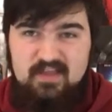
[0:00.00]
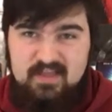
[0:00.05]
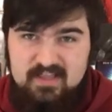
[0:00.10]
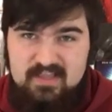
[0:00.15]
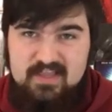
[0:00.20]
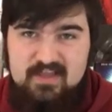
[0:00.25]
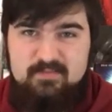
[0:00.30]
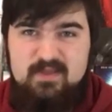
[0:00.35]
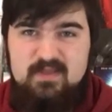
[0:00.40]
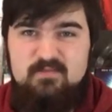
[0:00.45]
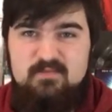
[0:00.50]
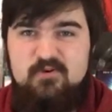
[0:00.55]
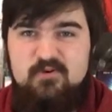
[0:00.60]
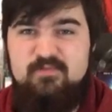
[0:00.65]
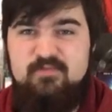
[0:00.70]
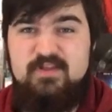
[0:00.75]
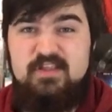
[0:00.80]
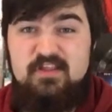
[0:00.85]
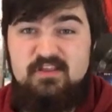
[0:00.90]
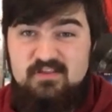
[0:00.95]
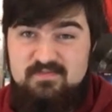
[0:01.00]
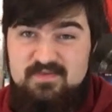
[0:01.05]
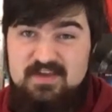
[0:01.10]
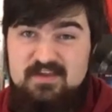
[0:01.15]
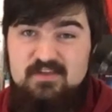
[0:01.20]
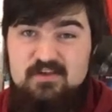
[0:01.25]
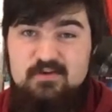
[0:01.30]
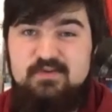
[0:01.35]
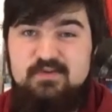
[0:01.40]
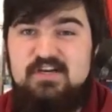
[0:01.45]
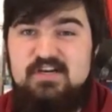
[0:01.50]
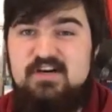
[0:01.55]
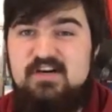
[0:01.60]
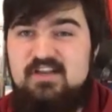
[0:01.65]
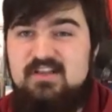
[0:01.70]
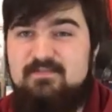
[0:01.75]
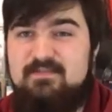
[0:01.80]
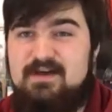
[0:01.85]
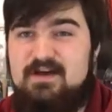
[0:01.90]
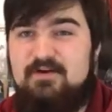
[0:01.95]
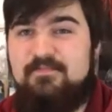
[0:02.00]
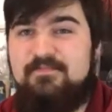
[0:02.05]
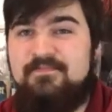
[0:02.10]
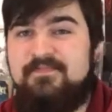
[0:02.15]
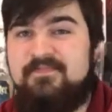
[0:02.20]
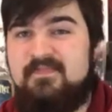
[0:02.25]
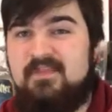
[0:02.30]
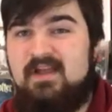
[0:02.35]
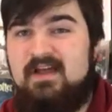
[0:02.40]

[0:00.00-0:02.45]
and animated movie, but this is Pixar we're talking about.